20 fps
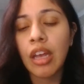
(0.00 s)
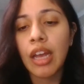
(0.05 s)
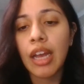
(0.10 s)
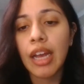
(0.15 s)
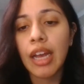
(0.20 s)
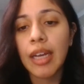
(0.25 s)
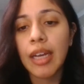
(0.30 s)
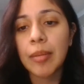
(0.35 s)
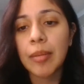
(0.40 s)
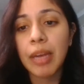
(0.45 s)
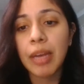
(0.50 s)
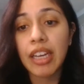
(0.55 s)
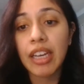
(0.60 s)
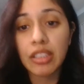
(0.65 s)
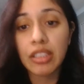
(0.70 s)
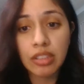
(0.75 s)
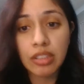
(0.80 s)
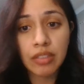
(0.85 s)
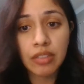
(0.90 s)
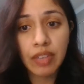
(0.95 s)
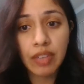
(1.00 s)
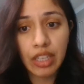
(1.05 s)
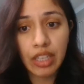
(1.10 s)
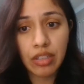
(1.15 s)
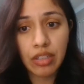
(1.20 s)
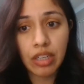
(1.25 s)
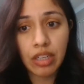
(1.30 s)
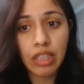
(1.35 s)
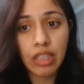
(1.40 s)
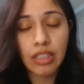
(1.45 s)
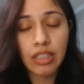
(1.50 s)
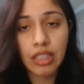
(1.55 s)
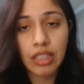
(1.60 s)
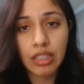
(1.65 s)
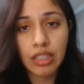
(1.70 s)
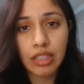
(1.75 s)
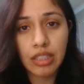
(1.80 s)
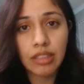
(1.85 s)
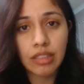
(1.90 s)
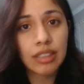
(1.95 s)
I also invite you to contact
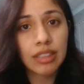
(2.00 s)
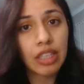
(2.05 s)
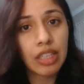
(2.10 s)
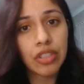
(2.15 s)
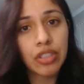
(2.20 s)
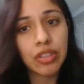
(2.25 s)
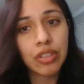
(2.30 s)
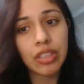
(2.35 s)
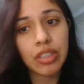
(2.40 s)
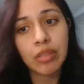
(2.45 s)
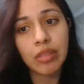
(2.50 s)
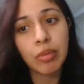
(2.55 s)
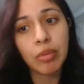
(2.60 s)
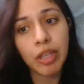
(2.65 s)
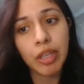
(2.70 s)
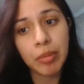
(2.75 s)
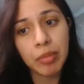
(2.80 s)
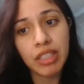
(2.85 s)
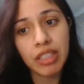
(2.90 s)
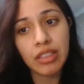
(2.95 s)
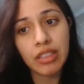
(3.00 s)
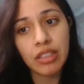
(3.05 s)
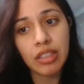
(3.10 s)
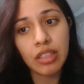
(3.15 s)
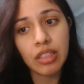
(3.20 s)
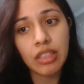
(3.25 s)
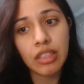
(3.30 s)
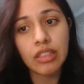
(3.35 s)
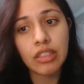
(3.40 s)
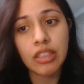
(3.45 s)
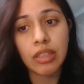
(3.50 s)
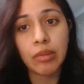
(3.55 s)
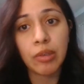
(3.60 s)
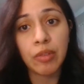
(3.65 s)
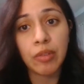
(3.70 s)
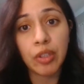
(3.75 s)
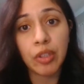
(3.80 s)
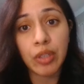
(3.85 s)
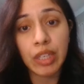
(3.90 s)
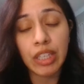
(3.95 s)
us to schedule an appointment and start
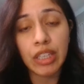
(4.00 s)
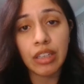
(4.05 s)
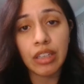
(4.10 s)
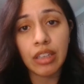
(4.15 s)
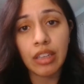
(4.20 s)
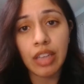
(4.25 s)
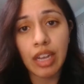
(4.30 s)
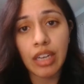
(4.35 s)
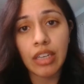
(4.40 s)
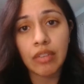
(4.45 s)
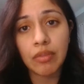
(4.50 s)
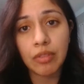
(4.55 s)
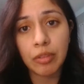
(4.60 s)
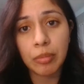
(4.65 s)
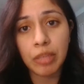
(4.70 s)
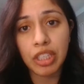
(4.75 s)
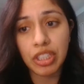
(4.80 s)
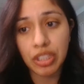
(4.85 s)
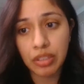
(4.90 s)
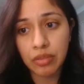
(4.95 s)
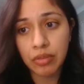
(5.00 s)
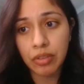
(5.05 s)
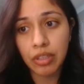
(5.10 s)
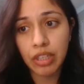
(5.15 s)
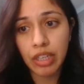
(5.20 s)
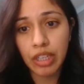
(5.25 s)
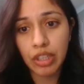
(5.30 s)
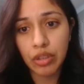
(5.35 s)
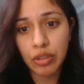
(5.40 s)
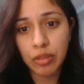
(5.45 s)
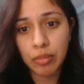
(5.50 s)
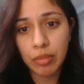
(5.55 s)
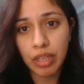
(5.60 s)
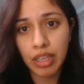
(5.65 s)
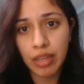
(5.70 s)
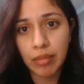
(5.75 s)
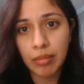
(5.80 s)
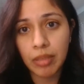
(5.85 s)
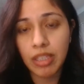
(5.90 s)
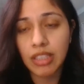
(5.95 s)
reviewing that information for an
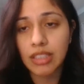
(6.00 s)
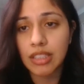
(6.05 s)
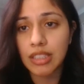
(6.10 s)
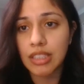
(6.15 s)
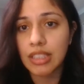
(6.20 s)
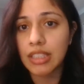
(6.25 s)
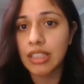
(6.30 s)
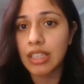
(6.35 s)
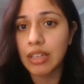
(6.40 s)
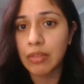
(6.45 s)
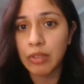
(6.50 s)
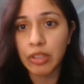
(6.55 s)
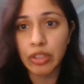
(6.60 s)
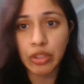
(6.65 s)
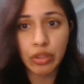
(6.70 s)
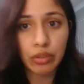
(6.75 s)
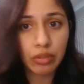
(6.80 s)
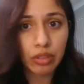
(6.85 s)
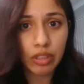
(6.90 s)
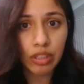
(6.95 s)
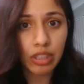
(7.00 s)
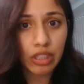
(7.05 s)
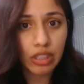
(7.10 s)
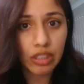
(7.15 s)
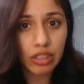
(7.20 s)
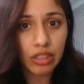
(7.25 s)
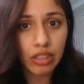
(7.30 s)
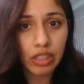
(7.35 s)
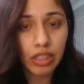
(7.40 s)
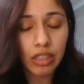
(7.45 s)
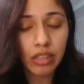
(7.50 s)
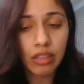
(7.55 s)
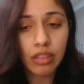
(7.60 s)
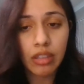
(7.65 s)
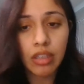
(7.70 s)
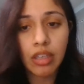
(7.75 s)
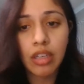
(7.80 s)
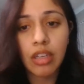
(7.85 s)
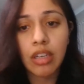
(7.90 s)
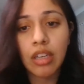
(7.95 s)
H-1B, because it's never too early to start.
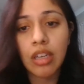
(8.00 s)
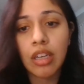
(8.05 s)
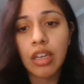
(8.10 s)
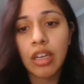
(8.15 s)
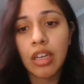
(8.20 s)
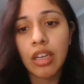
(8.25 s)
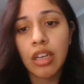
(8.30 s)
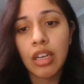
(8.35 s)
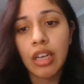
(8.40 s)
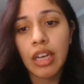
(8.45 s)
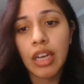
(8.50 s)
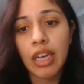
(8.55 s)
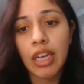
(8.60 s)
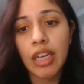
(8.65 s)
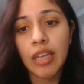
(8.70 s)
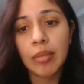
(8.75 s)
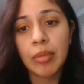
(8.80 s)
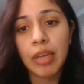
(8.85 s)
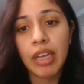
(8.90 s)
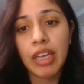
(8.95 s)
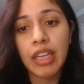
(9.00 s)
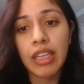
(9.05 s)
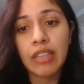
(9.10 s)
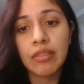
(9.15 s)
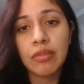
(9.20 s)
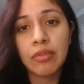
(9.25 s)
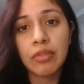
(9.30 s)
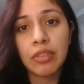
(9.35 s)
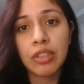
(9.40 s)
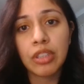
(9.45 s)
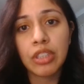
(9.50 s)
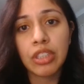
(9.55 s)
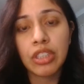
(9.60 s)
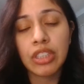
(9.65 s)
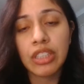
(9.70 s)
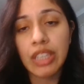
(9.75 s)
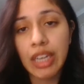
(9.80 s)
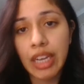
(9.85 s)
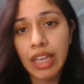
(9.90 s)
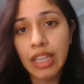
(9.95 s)
And for
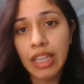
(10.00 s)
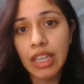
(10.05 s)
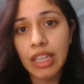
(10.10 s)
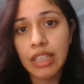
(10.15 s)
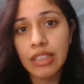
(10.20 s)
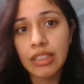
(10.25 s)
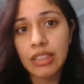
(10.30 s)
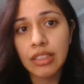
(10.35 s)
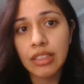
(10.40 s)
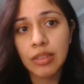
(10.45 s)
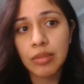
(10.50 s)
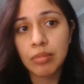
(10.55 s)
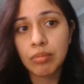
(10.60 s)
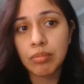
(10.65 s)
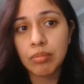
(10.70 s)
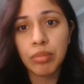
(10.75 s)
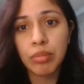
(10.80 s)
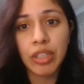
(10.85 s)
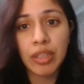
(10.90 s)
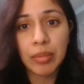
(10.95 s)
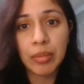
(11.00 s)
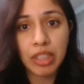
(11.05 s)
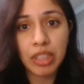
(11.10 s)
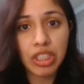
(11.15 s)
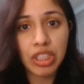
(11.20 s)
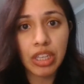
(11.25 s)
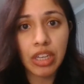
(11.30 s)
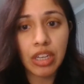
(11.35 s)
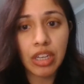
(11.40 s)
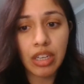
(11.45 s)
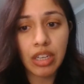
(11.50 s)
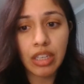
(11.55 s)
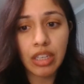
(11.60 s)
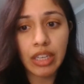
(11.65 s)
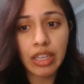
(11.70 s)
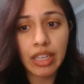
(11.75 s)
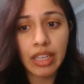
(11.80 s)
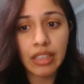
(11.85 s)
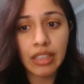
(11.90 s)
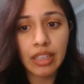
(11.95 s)
today, that's pretty much
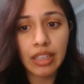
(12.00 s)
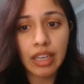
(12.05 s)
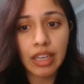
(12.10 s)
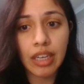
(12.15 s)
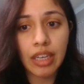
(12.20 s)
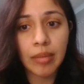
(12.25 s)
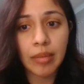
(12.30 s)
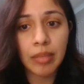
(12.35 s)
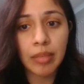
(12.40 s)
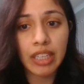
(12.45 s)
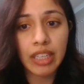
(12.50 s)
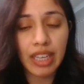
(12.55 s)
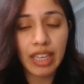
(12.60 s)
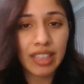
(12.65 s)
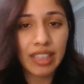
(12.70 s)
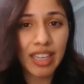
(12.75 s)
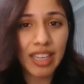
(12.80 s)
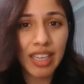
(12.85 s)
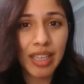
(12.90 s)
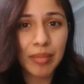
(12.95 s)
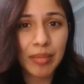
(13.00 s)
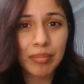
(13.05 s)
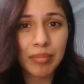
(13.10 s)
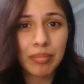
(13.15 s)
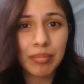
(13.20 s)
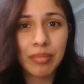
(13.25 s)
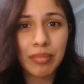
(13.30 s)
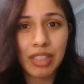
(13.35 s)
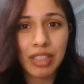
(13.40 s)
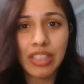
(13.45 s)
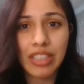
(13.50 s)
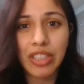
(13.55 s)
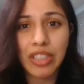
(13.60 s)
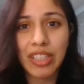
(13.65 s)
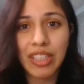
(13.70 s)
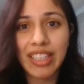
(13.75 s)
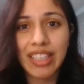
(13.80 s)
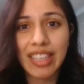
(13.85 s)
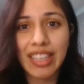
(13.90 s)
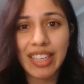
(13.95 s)
it. Again, I am
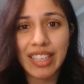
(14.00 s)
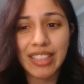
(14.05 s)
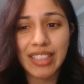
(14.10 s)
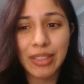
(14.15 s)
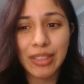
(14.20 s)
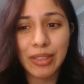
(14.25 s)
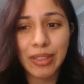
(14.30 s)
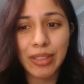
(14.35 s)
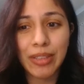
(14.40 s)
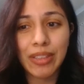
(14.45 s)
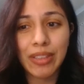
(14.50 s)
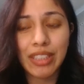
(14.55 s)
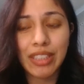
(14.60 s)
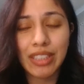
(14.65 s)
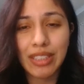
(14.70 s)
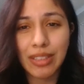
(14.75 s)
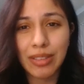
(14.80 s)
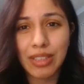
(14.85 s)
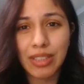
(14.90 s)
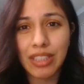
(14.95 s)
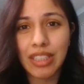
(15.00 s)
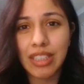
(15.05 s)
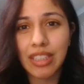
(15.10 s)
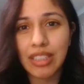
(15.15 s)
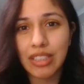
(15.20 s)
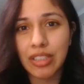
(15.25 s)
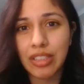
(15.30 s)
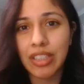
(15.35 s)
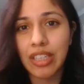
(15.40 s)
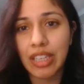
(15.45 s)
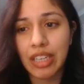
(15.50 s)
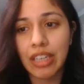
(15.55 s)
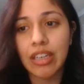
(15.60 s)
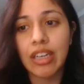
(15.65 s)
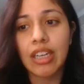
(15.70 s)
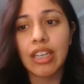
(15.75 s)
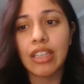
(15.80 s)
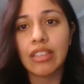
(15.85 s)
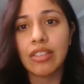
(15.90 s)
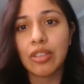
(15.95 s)
Attorney Ileana Soto, Associate Attorney here
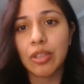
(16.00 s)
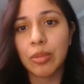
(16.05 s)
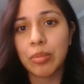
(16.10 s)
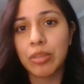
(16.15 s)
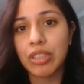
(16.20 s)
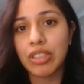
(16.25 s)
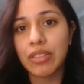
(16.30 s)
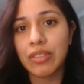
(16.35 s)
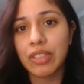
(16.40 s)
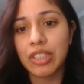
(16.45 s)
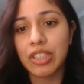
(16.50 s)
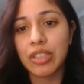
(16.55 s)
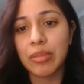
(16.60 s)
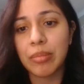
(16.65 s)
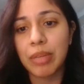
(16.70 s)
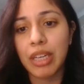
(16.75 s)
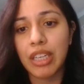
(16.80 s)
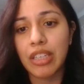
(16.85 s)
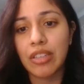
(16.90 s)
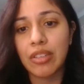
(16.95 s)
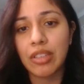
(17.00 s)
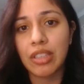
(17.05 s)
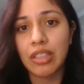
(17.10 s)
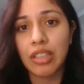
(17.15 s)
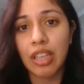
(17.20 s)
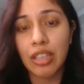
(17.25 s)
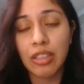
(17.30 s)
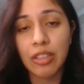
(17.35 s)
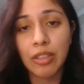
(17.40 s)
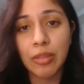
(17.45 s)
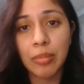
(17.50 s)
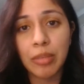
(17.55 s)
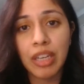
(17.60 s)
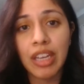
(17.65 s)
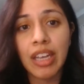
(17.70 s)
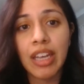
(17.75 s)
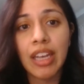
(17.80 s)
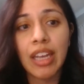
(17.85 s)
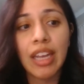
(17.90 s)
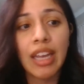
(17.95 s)
at Corporate Division by Union Law Group,
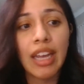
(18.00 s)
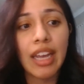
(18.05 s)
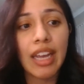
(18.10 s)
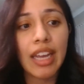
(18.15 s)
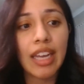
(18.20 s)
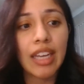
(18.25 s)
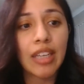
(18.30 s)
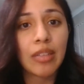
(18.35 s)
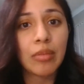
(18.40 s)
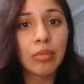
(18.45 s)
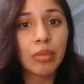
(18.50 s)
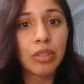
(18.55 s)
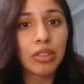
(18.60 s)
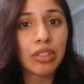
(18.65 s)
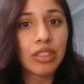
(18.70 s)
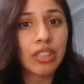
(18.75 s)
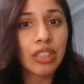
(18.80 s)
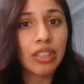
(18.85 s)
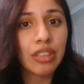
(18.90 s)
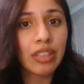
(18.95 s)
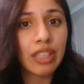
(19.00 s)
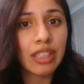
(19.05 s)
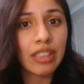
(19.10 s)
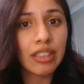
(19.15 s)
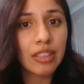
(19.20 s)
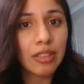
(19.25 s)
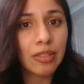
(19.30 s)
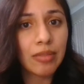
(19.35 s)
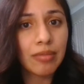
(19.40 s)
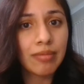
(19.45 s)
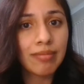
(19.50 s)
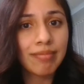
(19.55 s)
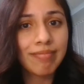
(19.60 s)
and we'll see you again soon.